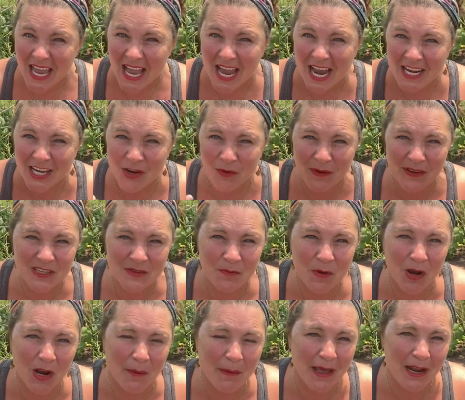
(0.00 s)
I know we
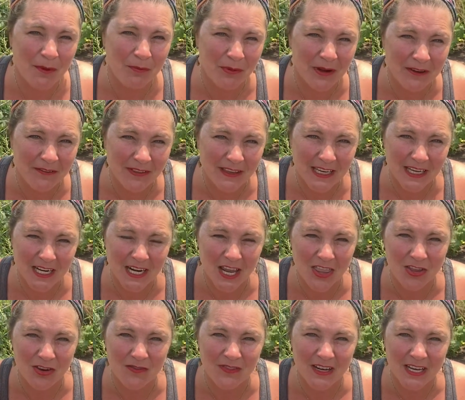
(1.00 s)
spoke about it briefly in
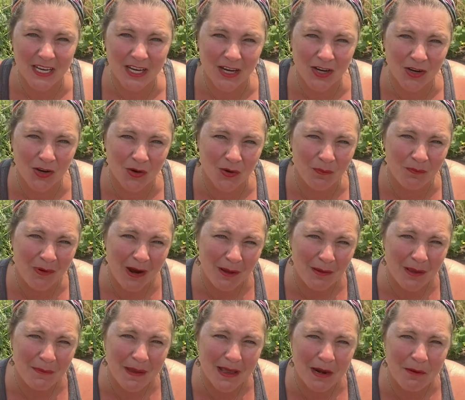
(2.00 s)
another video,
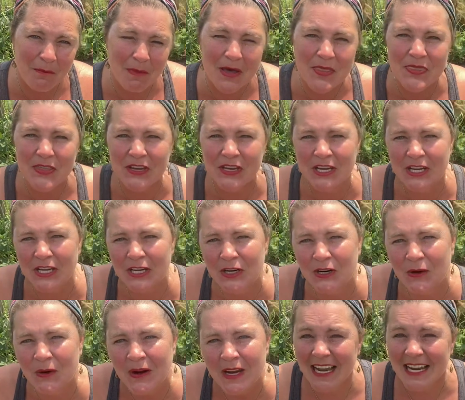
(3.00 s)
probably about a month
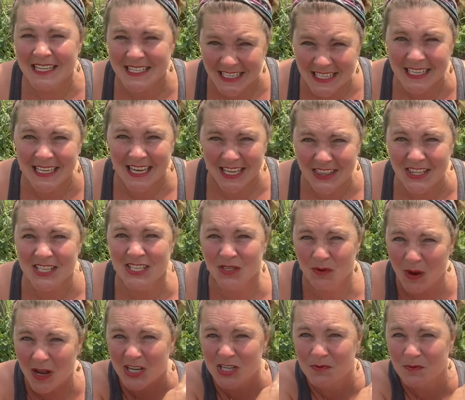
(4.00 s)
ago. I did get the
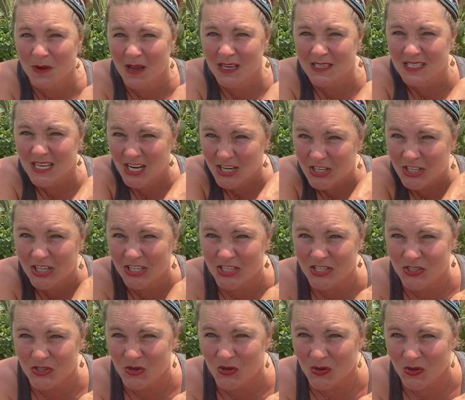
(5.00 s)
squash bugs under
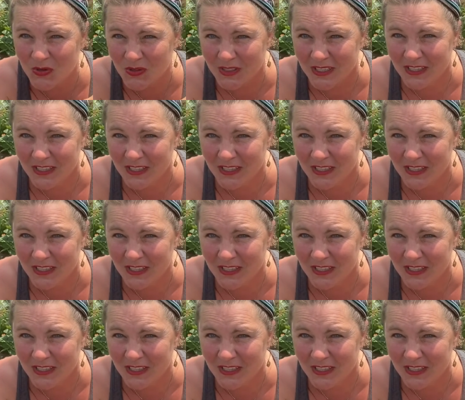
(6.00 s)
control.